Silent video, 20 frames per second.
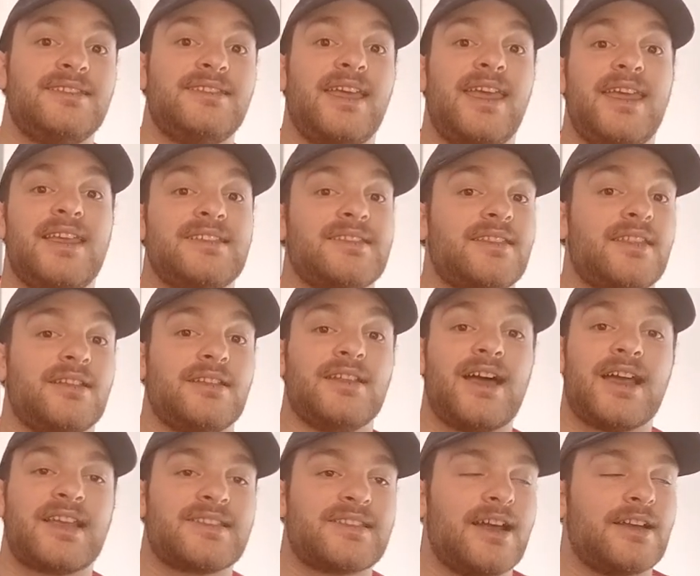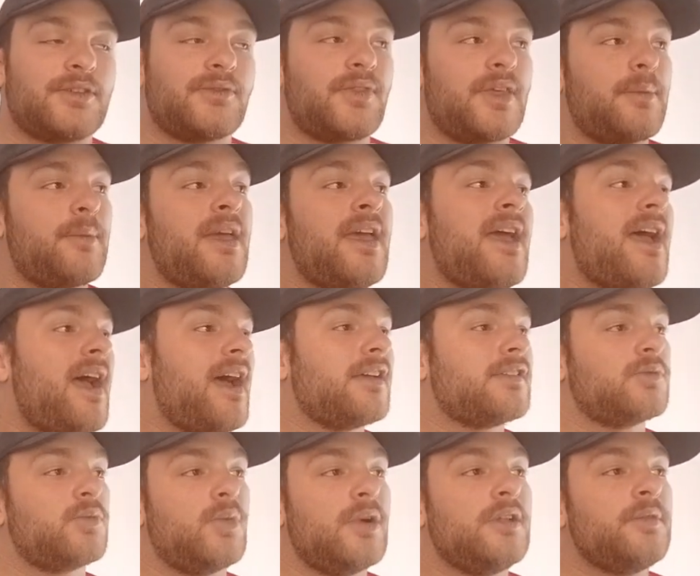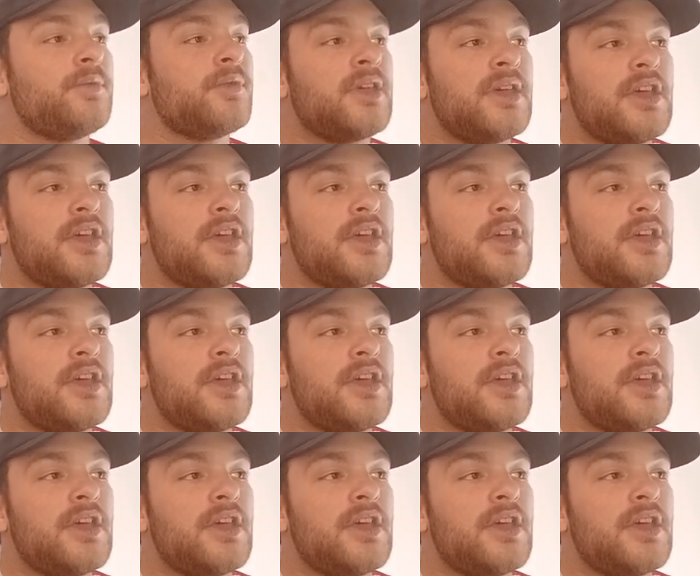days and the lights out of them as well.